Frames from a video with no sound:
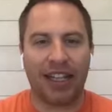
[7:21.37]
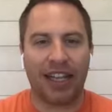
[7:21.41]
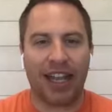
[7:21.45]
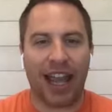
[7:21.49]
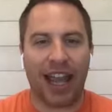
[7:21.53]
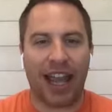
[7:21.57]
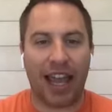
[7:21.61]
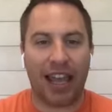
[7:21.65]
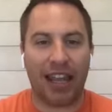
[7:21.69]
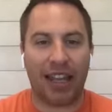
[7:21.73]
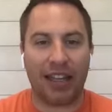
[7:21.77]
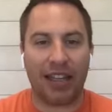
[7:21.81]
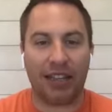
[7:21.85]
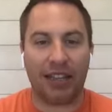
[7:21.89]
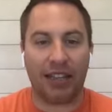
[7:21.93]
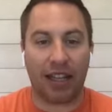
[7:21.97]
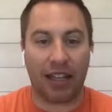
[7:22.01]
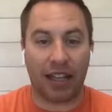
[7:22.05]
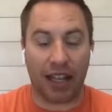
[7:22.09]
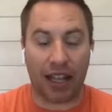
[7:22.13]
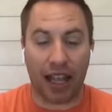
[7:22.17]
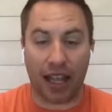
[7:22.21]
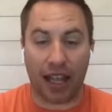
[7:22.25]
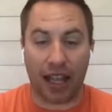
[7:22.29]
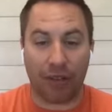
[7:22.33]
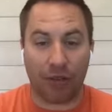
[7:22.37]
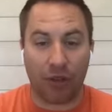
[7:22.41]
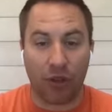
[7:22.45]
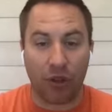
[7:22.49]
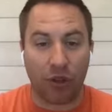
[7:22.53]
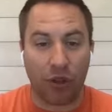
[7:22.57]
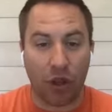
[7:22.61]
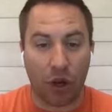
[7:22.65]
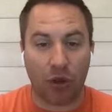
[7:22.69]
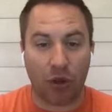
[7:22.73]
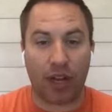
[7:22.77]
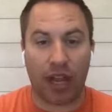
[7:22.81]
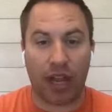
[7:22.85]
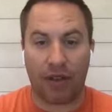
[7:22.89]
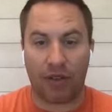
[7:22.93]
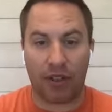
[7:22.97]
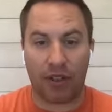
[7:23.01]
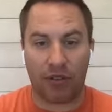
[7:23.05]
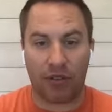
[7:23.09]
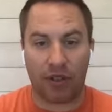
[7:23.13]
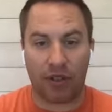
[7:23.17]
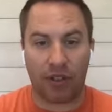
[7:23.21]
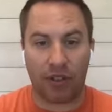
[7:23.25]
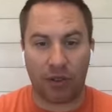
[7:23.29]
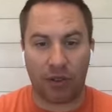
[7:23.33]
And And if you don't have this
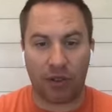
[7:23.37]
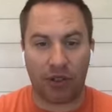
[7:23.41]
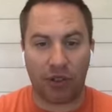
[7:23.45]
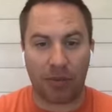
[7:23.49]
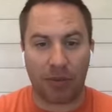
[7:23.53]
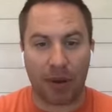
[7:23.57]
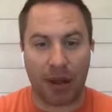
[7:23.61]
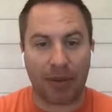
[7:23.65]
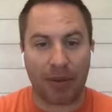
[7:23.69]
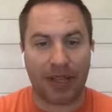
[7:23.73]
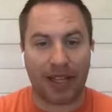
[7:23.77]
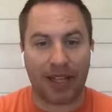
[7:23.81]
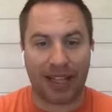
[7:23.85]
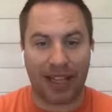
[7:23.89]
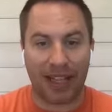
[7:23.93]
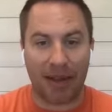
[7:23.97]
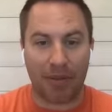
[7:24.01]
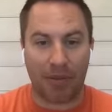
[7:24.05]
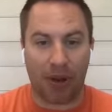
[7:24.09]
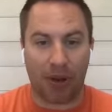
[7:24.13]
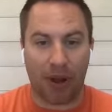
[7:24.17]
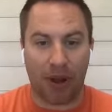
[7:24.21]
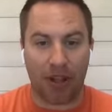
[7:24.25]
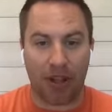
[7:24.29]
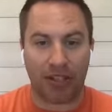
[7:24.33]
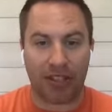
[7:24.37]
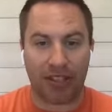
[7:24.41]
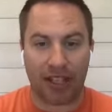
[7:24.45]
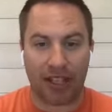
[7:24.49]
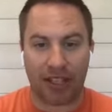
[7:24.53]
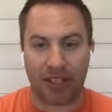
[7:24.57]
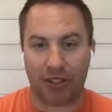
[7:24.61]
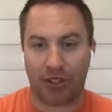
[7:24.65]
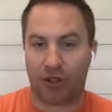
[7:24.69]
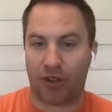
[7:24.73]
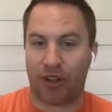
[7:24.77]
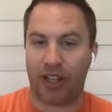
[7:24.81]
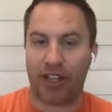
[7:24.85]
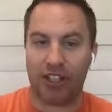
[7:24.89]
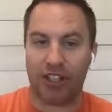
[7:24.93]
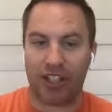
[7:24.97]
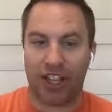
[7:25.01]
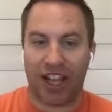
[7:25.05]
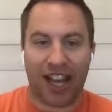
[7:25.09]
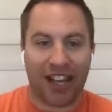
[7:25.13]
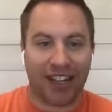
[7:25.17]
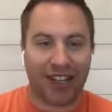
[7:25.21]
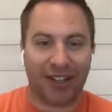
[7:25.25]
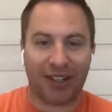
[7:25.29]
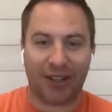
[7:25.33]
resource, you're probably going to hit pause and like
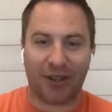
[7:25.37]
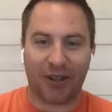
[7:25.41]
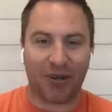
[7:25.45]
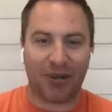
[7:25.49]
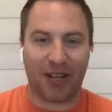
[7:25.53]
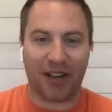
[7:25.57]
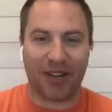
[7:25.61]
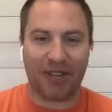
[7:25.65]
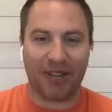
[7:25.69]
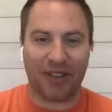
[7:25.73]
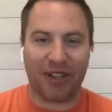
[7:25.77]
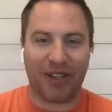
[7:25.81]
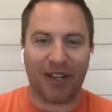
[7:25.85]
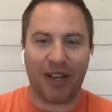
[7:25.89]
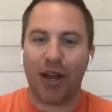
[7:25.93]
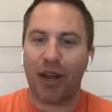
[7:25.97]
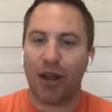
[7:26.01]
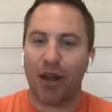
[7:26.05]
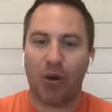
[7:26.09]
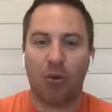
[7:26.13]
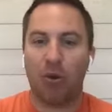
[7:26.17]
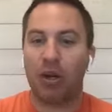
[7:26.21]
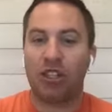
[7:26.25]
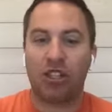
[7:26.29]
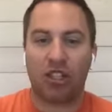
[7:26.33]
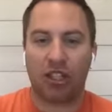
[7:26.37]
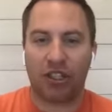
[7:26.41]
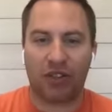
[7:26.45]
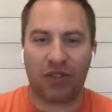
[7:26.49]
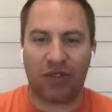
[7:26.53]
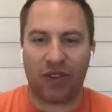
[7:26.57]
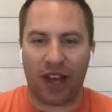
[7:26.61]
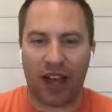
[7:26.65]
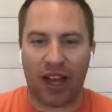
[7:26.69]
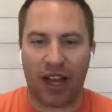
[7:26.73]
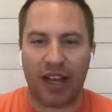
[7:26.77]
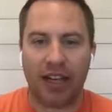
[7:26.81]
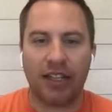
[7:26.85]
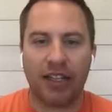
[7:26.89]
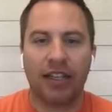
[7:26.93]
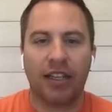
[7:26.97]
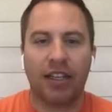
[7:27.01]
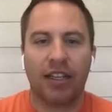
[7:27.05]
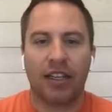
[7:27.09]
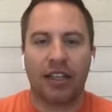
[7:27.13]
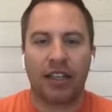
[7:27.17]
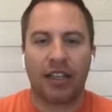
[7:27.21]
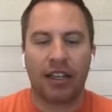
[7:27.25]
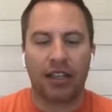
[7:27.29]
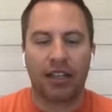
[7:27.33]
screenshot it or whatever, which is fine,
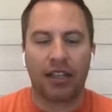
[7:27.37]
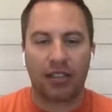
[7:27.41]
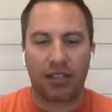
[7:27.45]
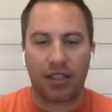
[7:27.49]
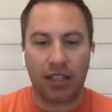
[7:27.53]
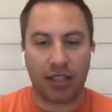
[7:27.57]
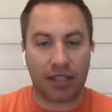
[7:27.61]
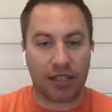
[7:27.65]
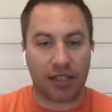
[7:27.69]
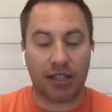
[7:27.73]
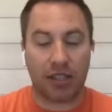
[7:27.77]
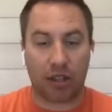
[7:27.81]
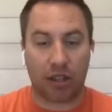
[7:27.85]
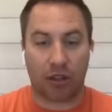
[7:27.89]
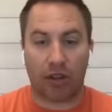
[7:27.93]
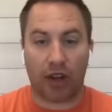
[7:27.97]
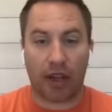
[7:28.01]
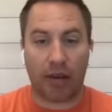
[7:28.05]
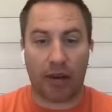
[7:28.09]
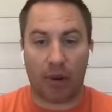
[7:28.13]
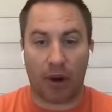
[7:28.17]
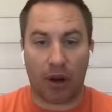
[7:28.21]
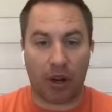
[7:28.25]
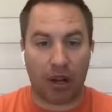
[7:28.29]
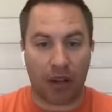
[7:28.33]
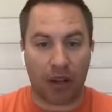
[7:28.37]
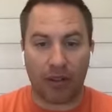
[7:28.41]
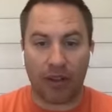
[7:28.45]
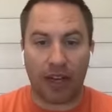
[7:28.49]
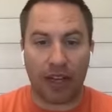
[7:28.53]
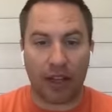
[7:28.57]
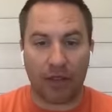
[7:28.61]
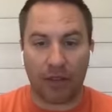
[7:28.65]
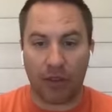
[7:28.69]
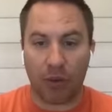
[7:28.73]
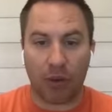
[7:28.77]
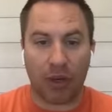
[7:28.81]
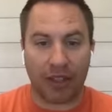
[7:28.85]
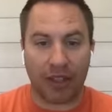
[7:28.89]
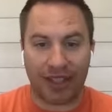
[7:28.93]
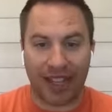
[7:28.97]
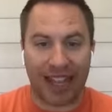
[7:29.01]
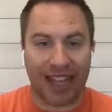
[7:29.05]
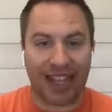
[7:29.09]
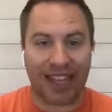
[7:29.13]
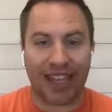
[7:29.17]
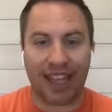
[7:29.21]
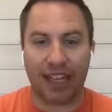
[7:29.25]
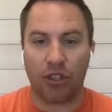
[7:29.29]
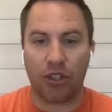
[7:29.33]
because this is a great part of it. If you want to
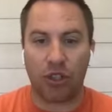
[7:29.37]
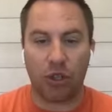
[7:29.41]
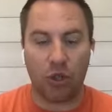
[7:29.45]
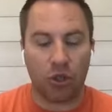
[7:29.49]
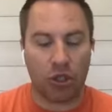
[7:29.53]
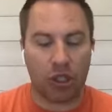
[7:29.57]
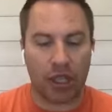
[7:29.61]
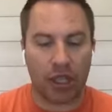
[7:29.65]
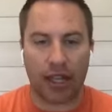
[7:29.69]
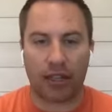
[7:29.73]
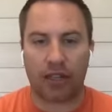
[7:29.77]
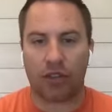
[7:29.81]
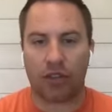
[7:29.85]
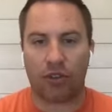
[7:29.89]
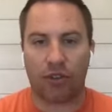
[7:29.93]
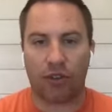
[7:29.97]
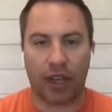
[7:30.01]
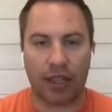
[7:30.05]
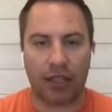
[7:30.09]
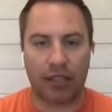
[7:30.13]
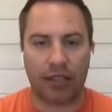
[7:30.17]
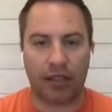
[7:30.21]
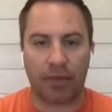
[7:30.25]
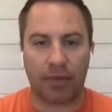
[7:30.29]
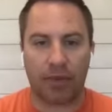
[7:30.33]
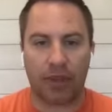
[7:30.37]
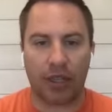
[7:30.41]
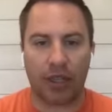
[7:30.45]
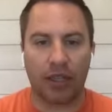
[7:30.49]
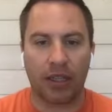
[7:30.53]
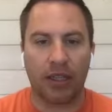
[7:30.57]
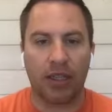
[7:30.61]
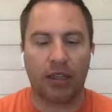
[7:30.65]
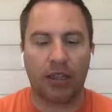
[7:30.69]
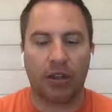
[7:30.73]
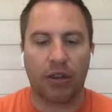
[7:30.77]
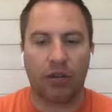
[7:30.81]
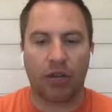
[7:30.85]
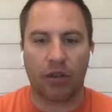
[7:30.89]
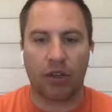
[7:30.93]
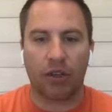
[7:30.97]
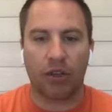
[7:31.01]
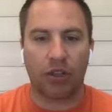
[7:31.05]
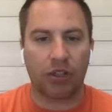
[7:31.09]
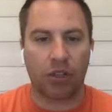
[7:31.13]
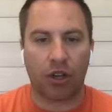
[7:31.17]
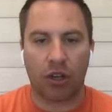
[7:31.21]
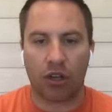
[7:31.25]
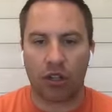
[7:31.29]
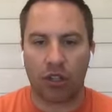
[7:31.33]
take it and use that to create something for your
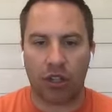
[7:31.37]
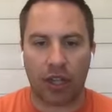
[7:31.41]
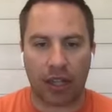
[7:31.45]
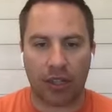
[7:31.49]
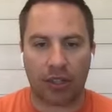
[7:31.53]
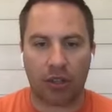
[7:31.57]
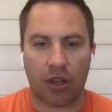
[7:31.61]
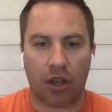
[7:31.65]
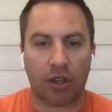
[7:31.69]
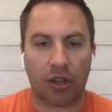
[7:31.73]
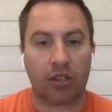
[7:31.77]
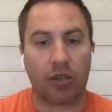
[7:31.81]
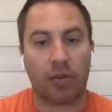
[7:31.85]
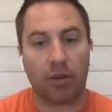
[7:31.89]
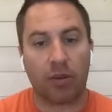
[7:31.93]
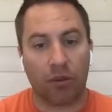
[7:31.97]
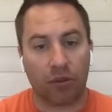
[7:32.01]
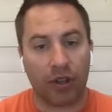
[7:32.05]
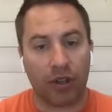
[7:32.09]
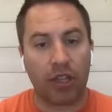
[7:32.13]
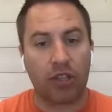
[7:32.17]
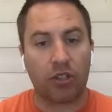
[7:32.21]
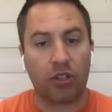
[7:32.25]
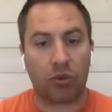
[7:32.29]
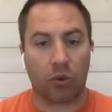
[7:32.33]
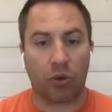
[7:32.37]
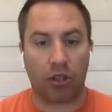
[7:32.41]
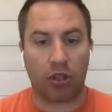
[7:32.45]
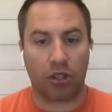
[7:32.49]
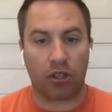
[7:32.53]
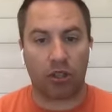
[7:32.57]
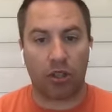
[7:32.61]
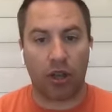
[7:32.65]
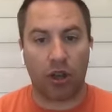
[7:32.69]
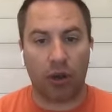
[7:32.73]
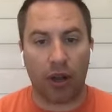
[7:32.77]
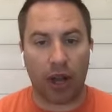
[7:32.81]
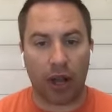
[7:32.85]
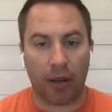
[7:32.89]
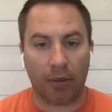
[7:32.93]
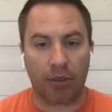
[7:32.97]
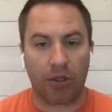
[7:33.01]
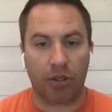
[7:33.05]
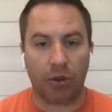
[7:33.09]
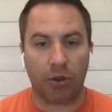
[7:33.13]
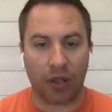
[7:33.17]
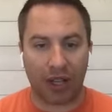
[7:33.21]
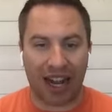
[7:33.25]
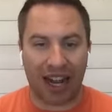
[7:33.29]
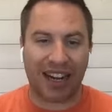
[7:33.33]
church, that's awesome. The resource, though, helps
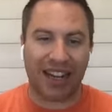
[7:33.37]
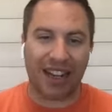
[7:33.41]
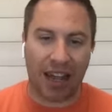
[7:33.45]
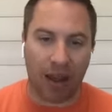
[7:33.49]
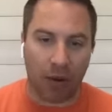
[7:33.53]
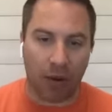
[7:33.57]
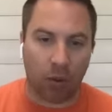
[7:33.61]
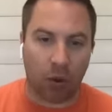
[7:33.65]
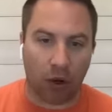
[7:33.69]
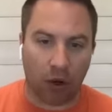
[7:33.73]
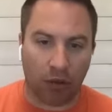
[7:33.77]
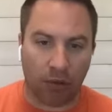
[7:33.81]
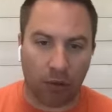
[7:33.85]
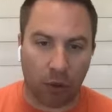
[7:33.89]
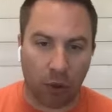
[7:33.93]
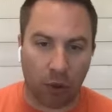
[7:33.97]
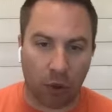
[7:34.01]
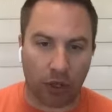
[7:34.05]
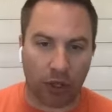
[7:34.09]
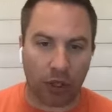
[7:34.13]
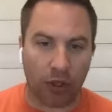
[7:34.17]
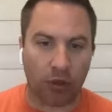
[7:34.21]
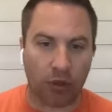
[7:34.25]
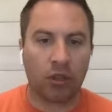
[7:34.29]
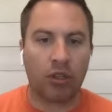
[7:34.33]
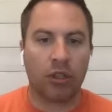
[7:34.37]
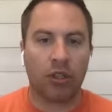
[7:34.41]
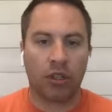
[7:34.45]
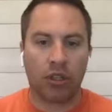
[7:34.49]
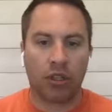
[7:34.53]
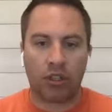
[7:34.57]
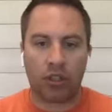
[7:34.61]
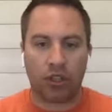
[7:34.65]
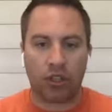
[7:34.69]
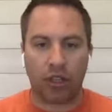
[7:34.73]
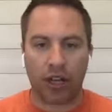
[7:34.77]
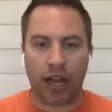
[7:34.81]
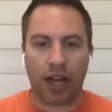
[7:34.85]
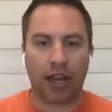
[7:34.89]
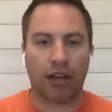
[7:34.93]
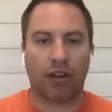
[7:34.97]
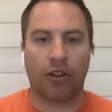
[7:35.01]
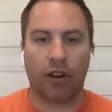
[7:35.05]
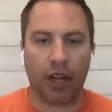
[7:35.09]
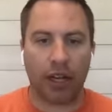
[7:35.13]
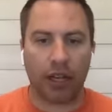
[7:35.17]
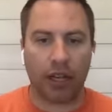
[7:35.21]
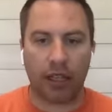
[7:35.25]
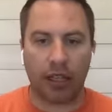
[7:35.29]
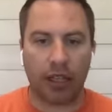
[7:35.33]
do a lot of that work for you, so you're not
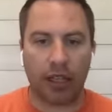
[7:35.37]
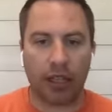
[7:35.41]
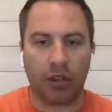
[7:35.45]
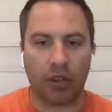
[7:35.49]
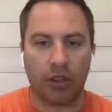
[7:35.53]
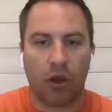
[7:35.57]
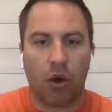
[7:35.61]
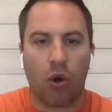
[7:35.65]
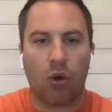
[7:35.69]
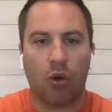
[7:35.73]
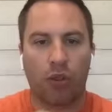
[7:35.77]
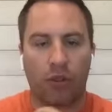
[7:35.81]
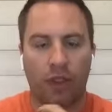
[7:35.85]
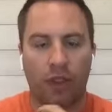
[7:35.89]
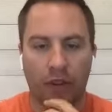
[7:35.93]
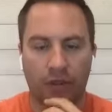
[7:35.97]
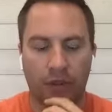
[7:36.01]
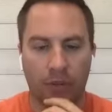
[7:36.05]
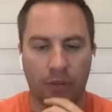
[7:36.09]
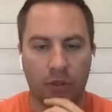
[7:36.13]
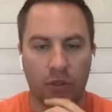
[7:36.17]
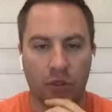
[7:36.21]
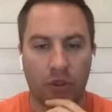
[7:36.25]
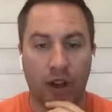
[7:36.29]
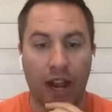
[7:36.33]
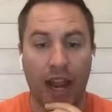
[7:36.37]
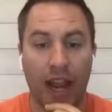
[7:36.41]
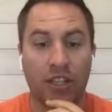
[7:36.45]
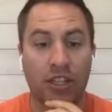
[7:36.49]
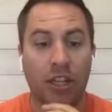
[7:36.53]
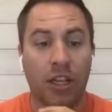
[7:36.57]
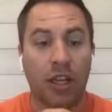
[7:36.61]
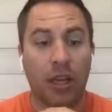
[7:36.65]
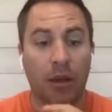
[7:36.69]
creating it, the whole thing from scratch.